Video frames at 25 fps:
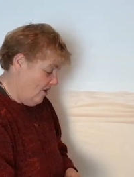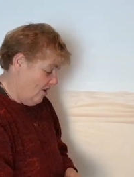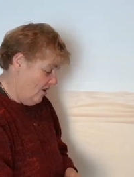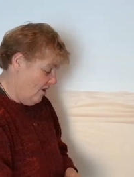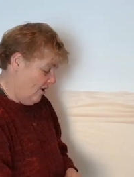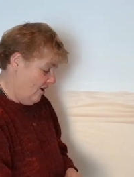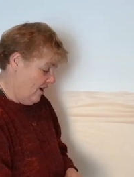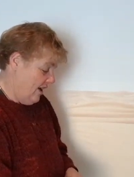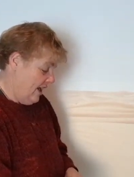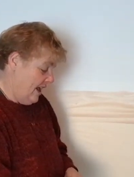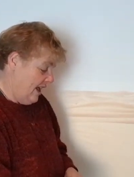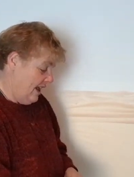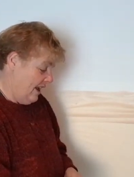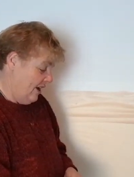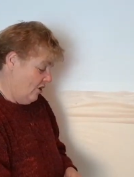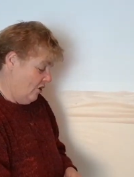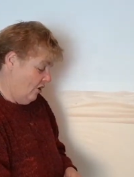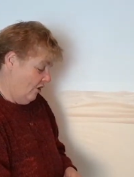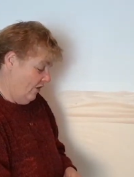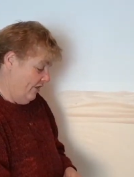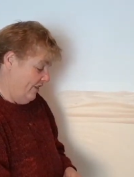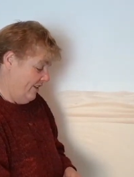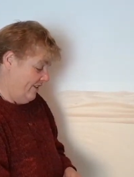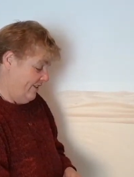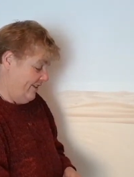I had
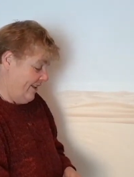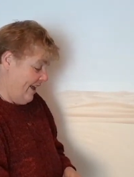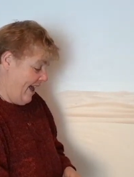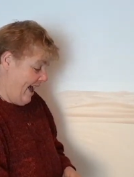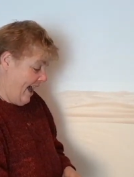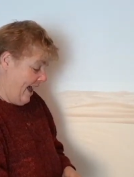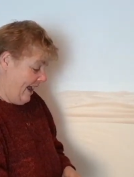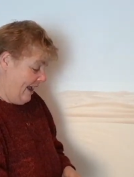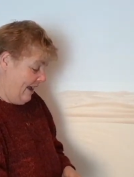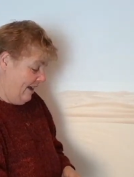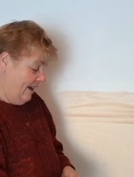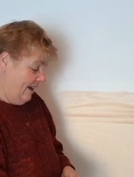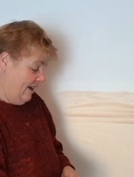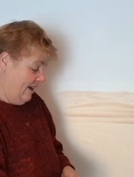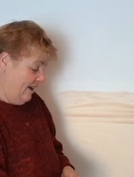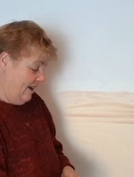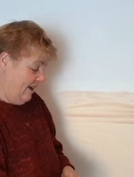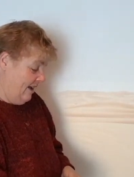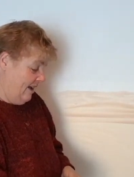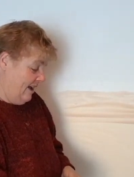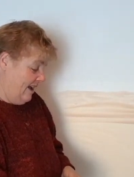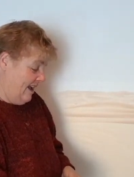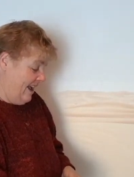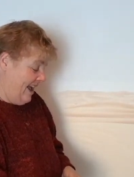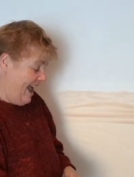got the sack.
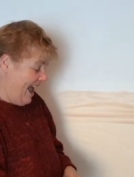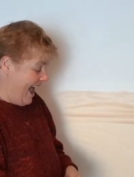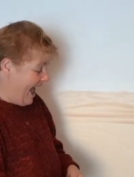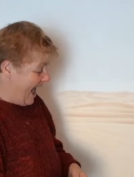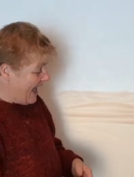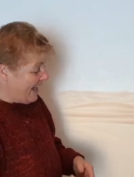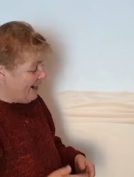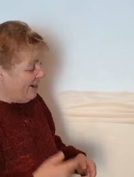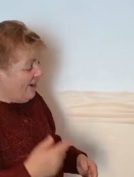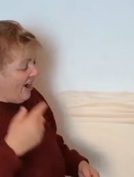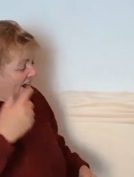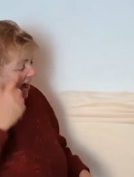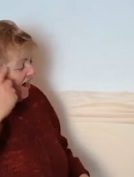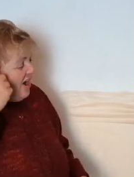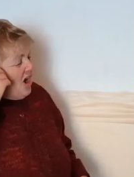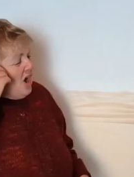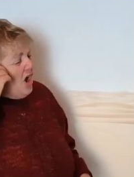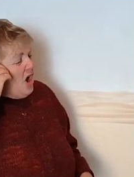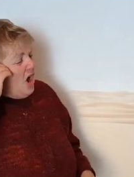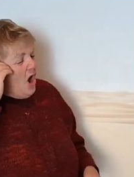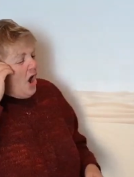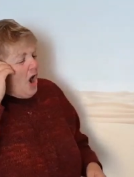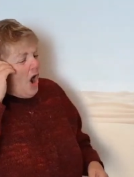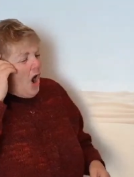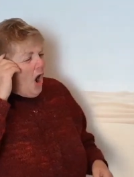And
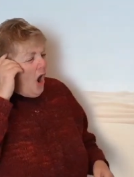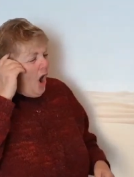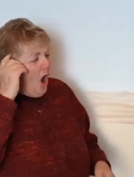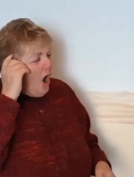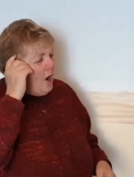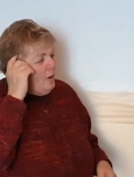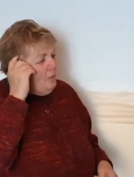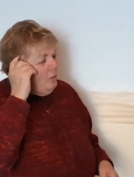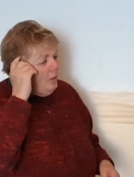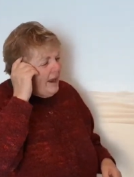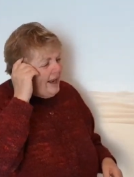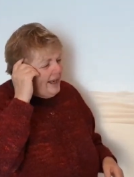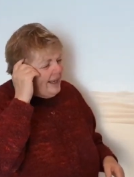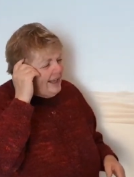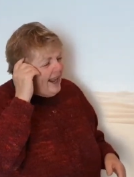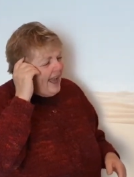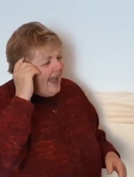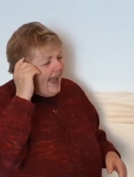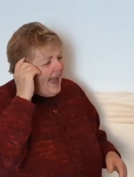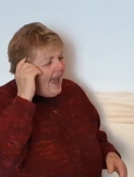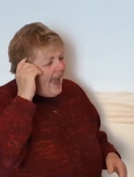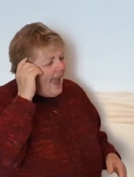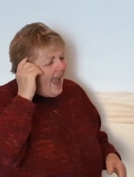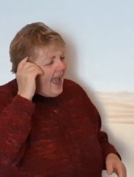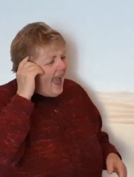I wonder,
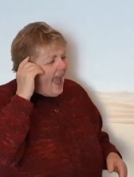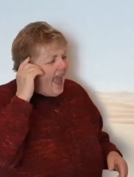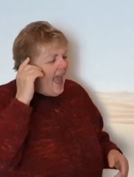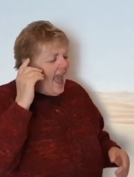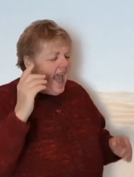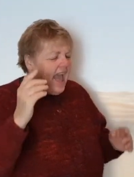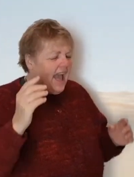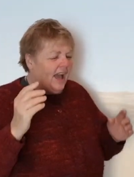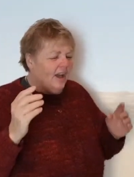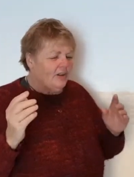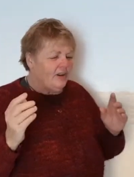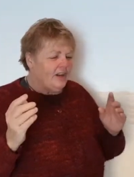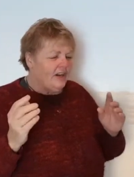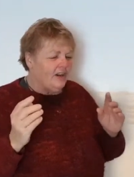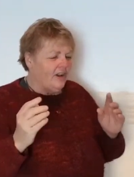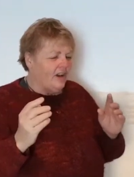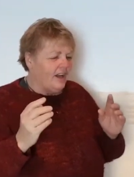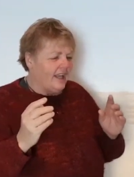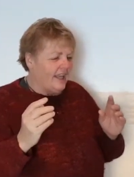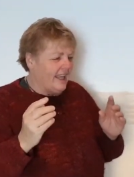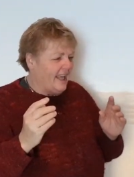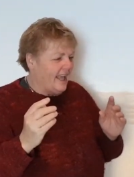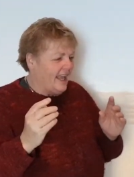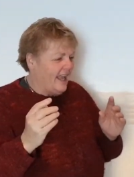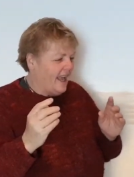how did I
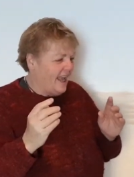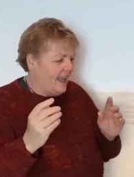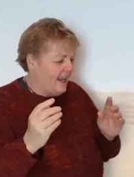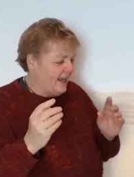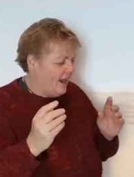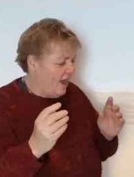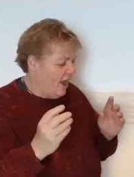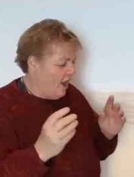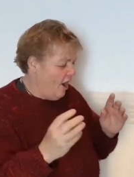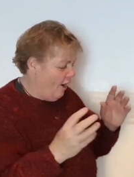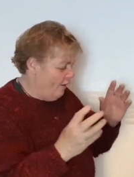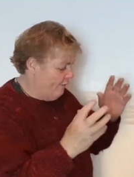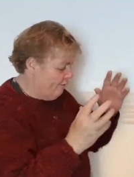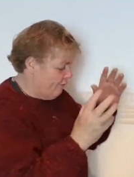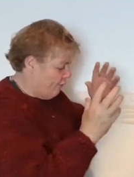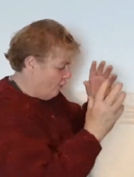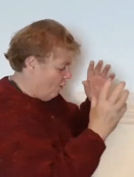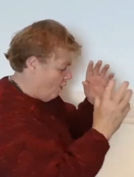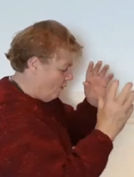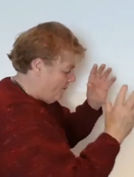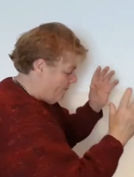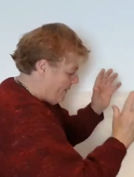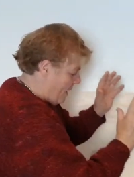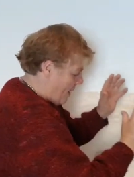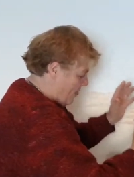get
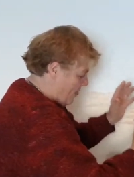from